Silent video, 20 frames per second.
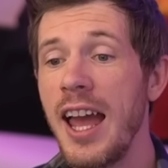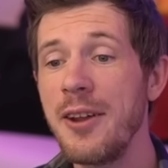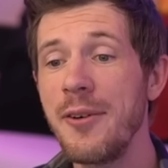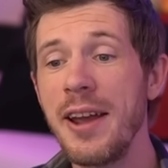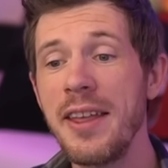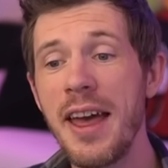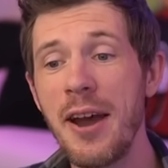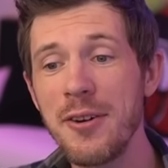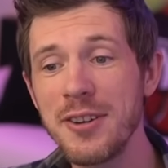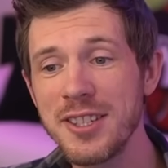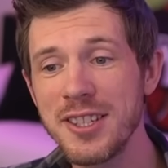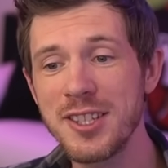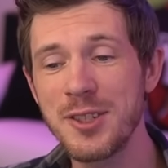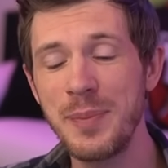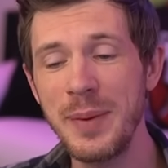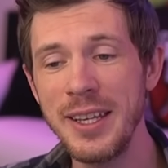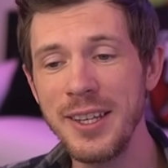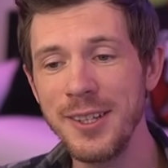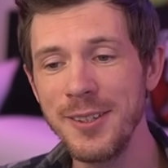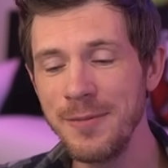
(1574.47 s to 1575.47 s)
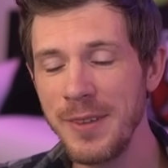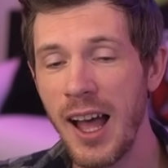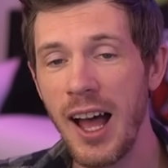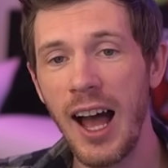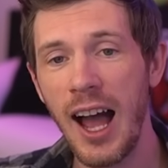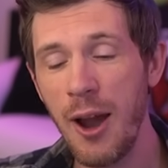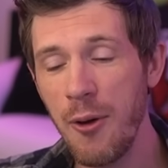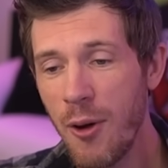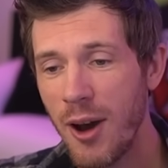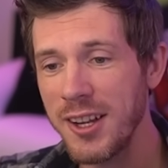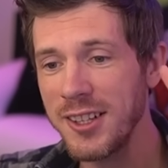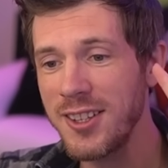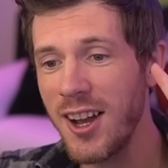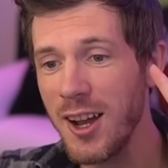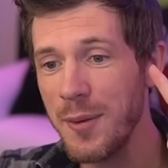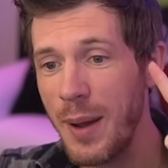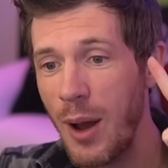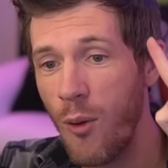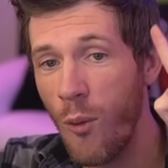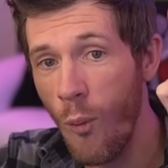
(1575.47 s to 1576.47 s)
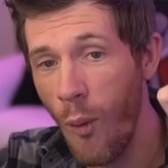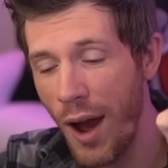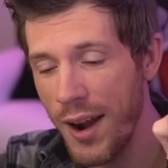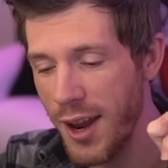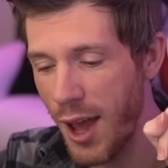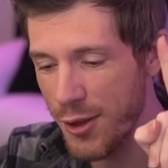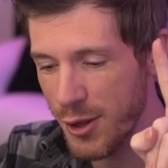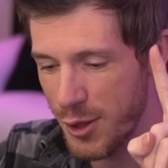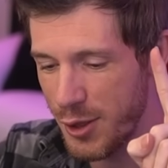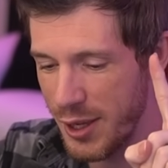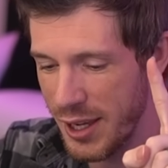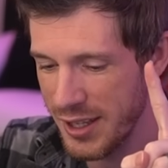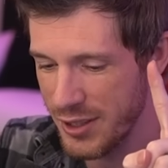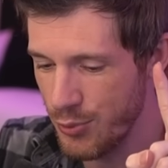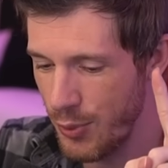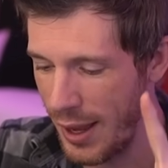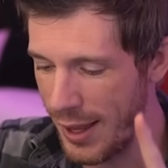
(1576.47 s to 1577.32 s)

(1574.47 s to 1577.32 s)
Anyway, that was a spiel. I want to talk about one other thing as